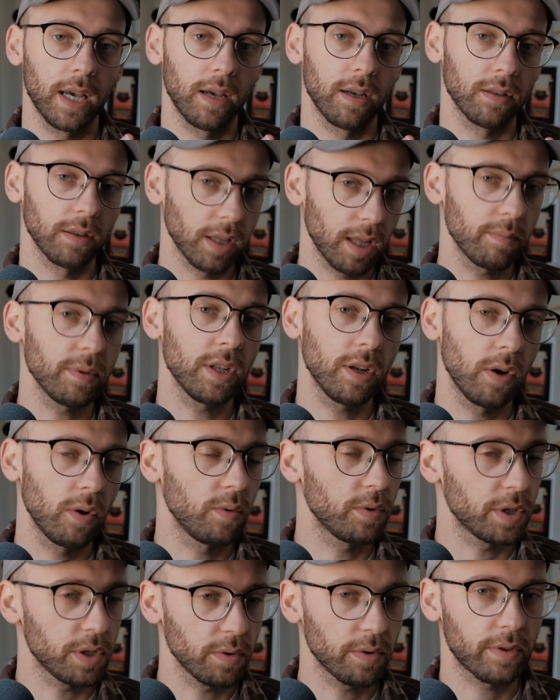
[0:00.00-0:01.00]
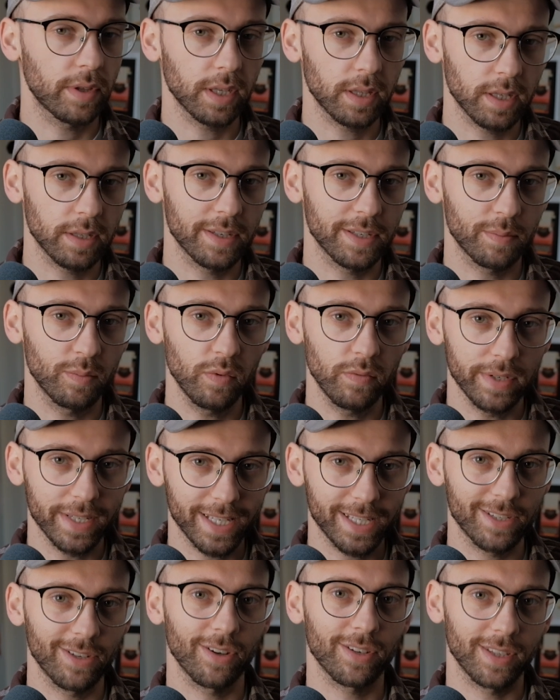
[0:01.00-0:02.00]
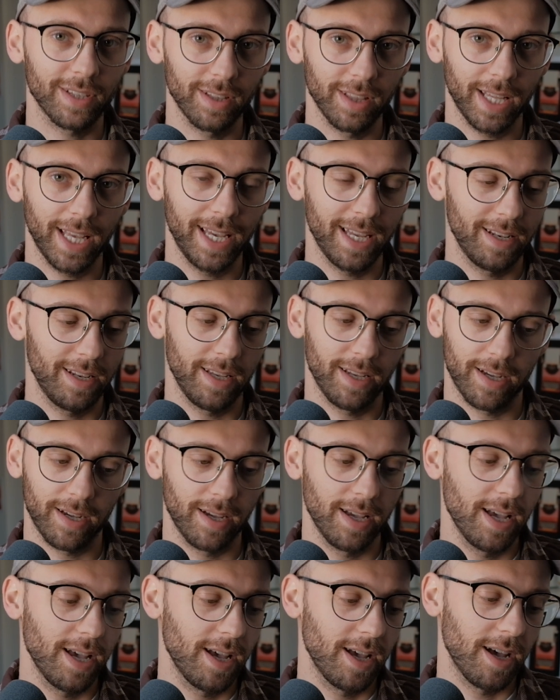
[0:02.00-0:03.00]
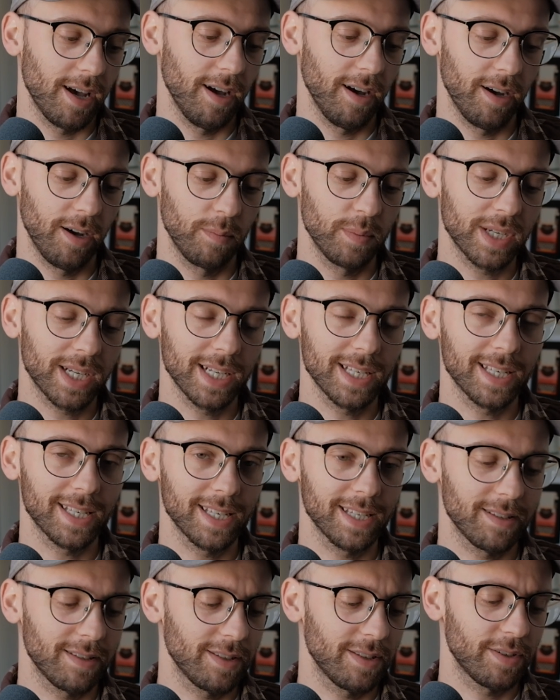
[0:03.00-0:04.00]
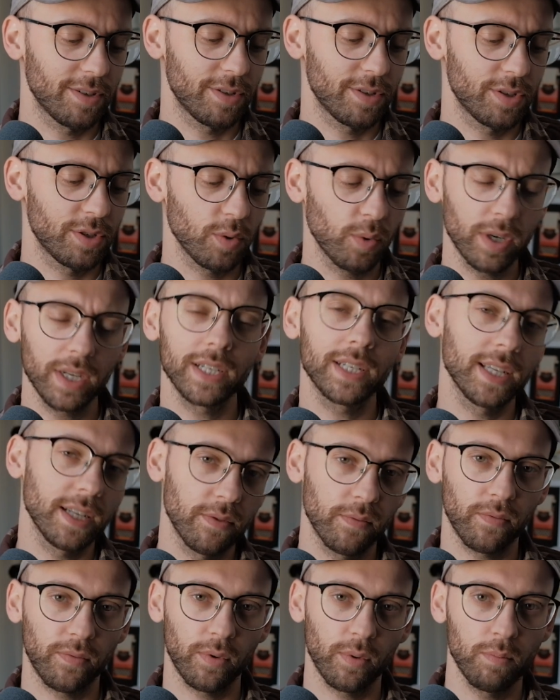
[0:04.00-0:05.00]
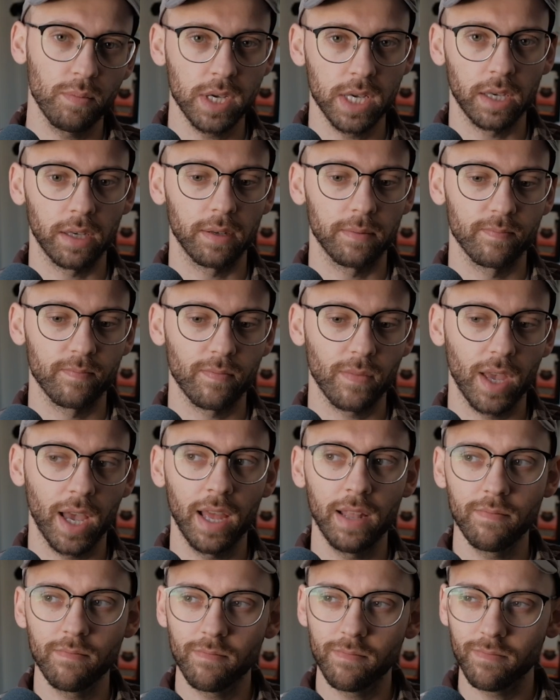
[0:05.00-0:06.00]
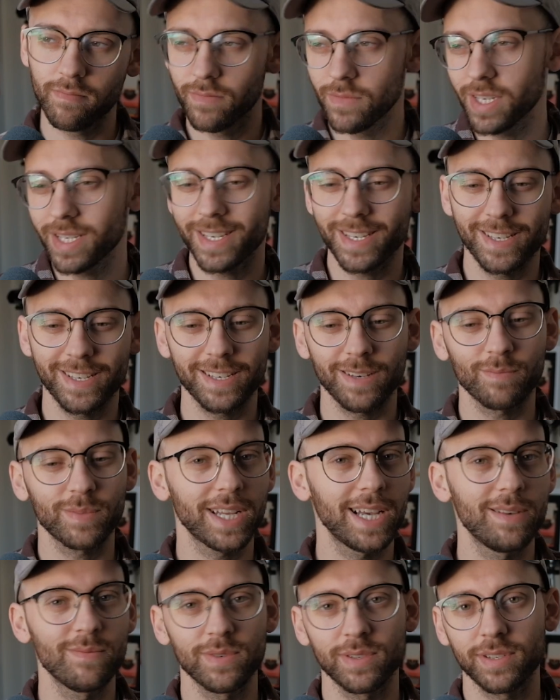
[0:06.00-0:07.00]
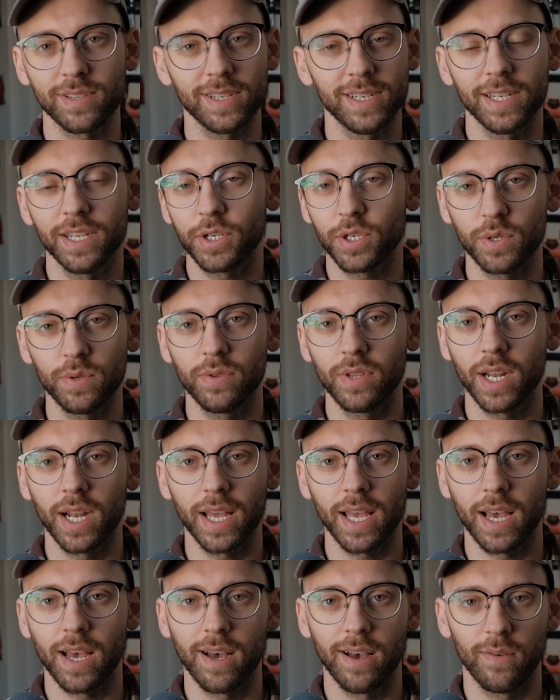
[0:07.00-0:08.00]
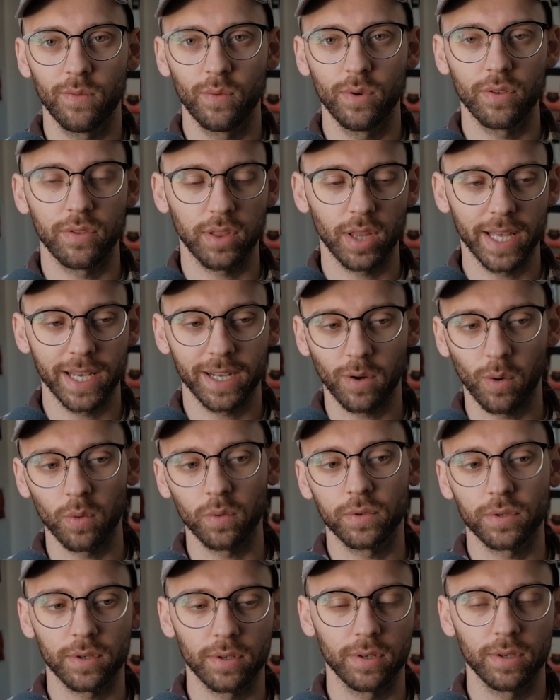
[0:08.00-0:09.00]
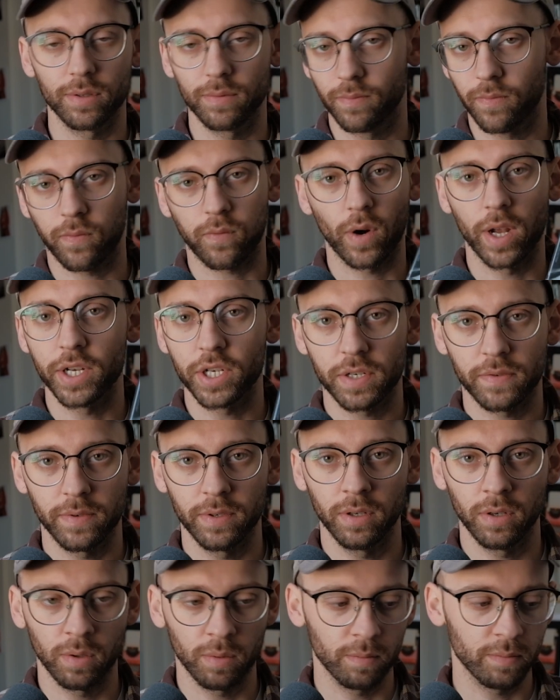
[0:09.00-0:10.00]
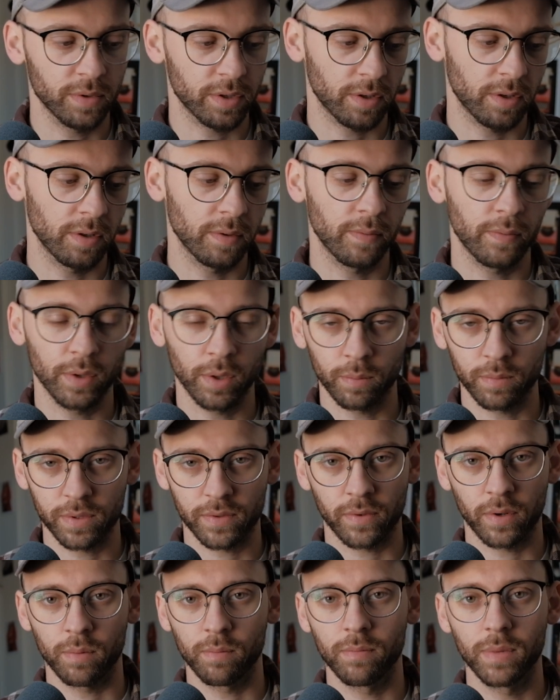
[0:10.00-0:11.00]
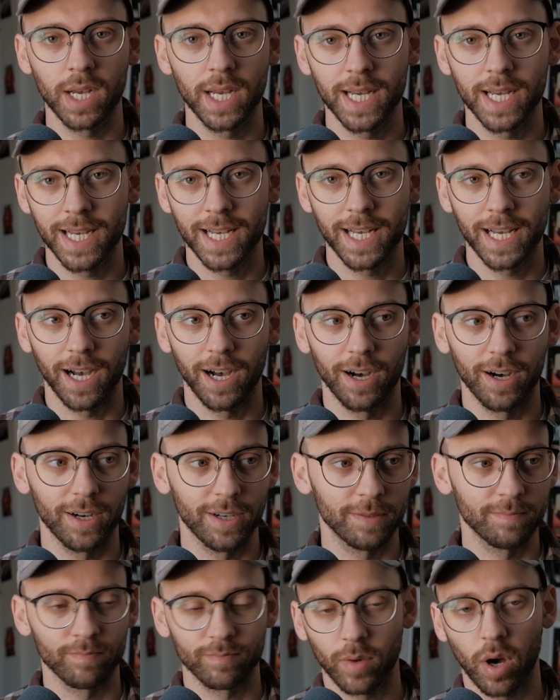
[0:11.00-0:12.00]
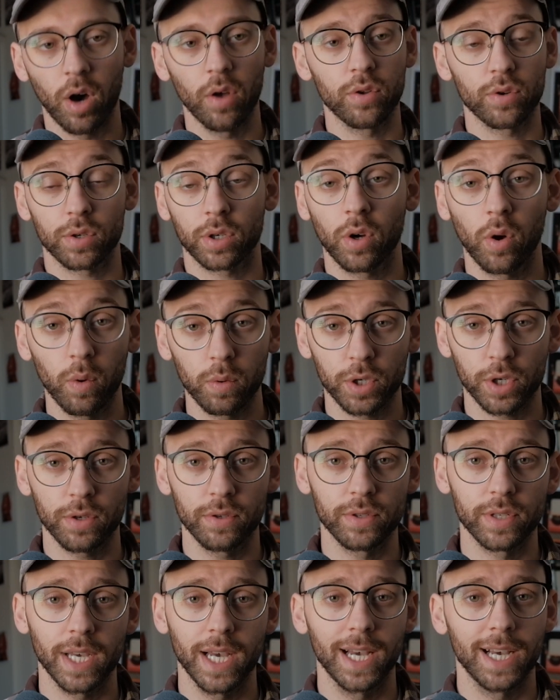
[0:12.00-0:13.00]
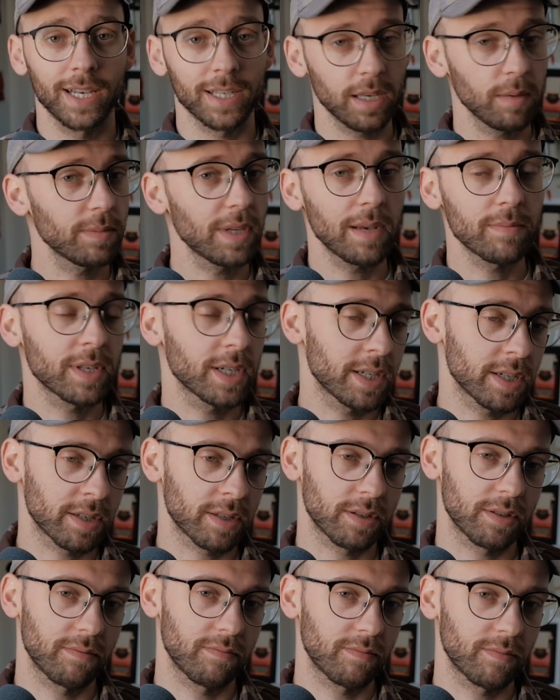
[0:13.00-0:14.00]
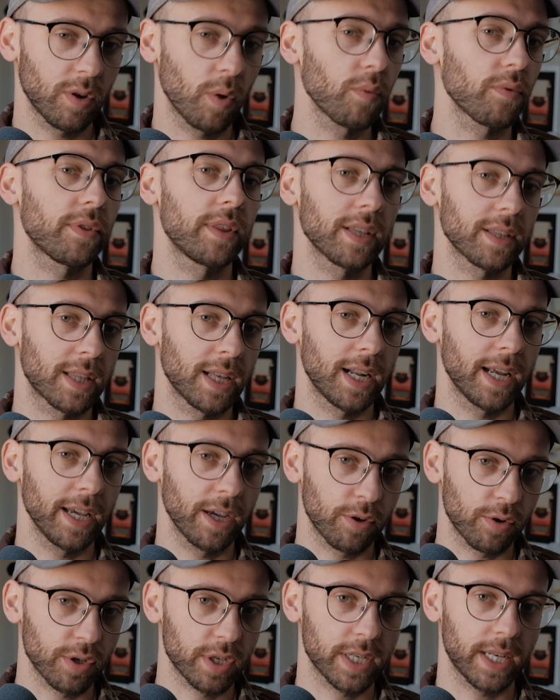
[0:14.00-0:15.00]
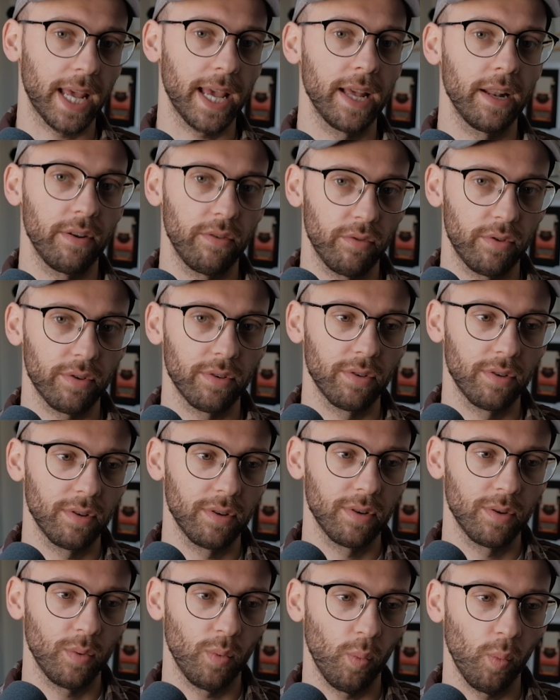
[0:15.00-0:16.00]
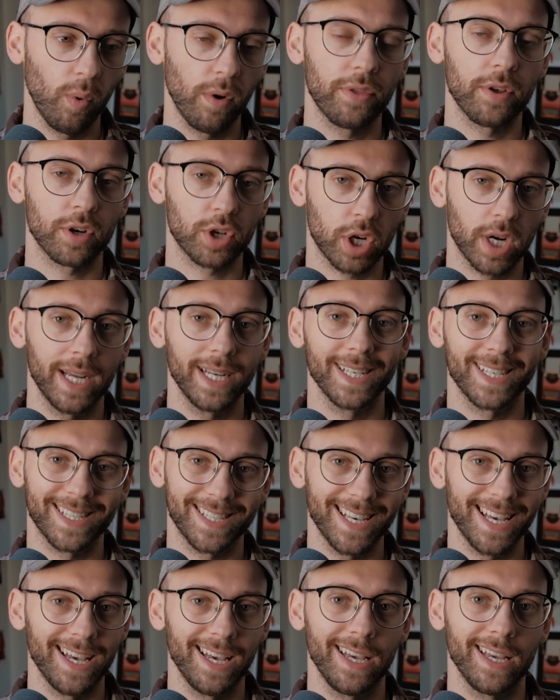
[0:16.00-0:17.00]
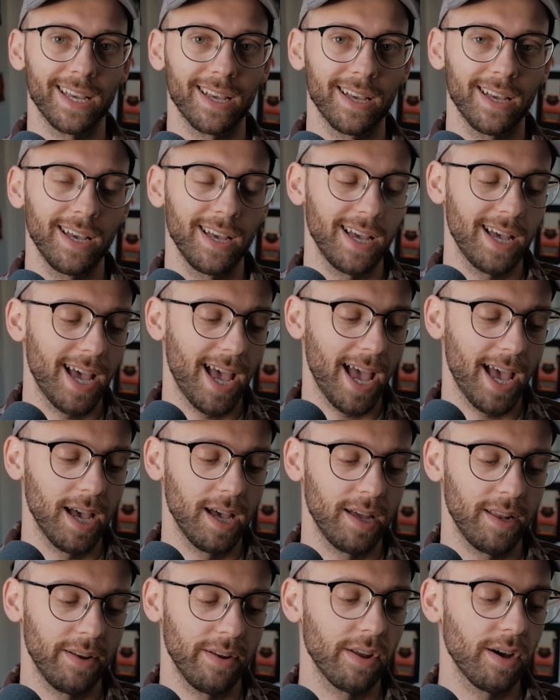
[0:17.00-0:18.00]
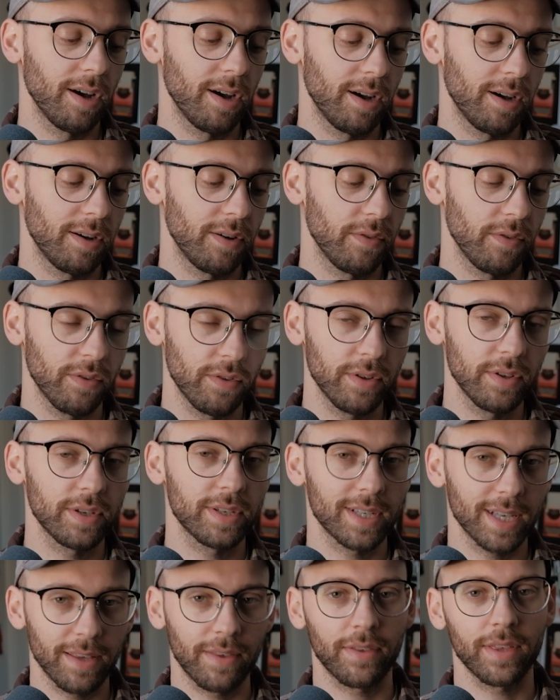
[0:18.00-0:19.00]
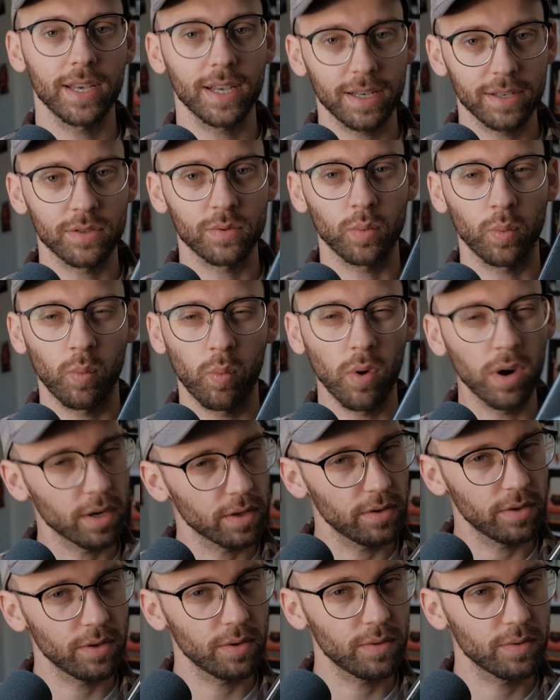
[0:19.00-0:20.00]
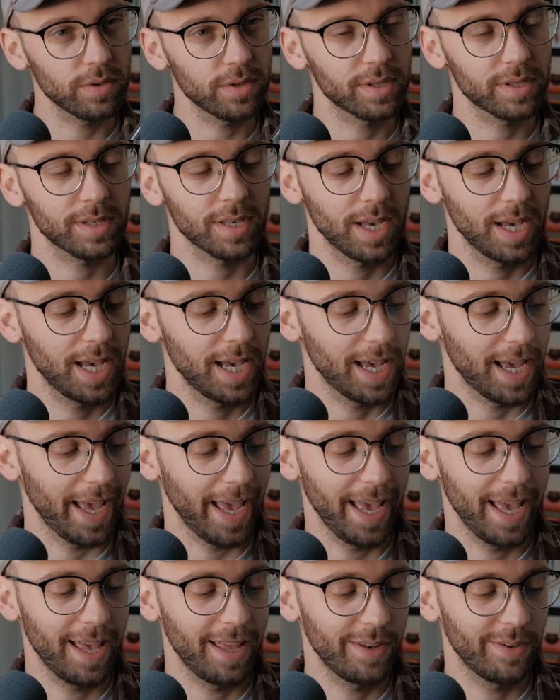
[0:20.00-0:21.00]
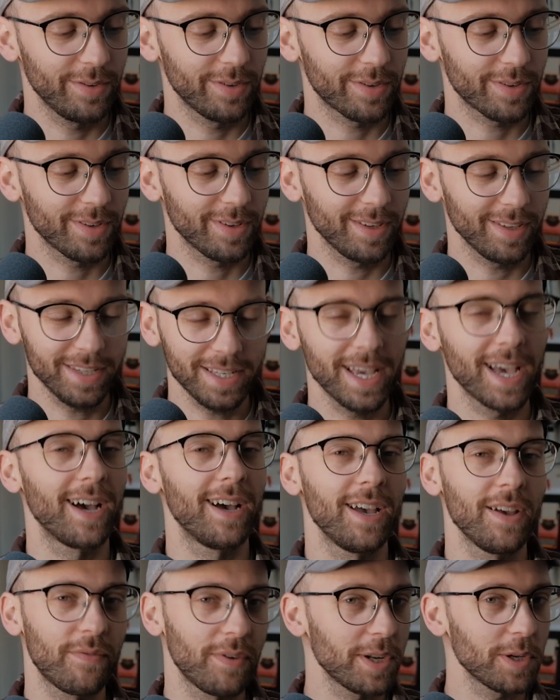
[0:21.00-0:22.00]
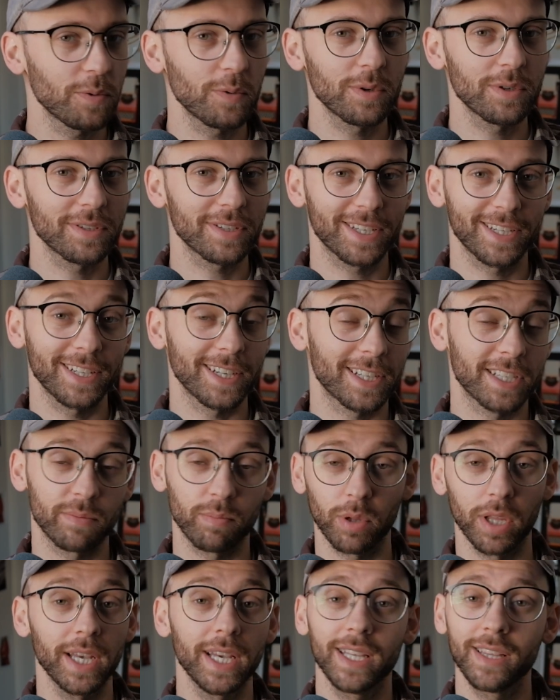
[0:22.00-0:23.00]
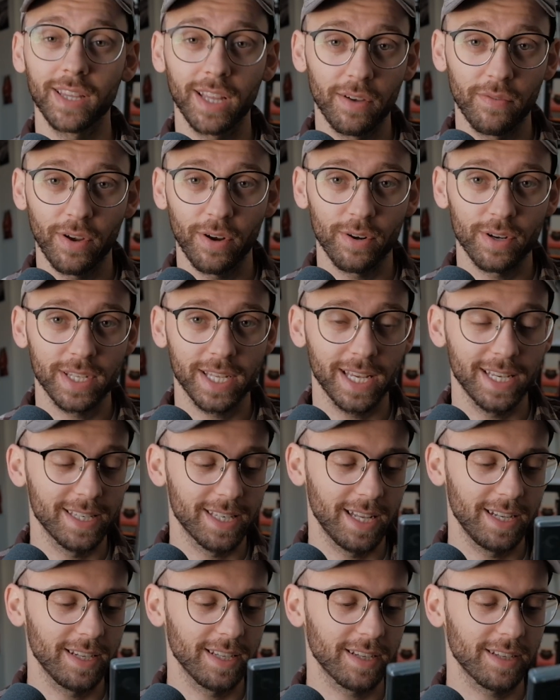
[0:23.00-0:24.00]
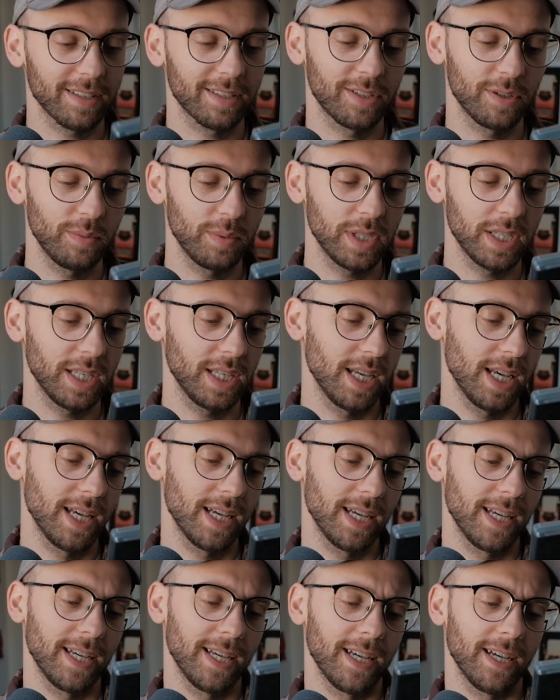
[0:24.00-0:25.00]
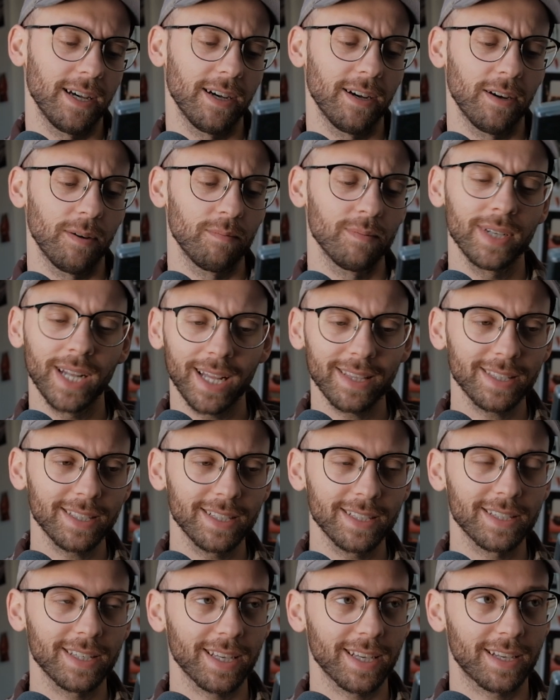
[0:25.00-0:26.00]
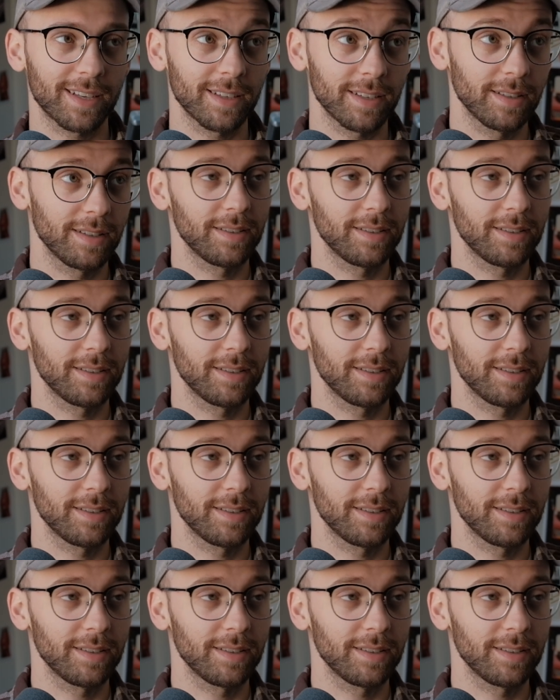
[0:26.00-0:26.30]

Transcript: let me know, do you think that this movie stuck the landing? Because it sort of didn't for me. And this is sometimes an issue that I have with like older French films or films from other cultures. Sometimes I just don't think that I understand what they're trying to say. And this, I think, is one of those. And yeah, if anyone can explain La Vérité's ending to me, not that it's like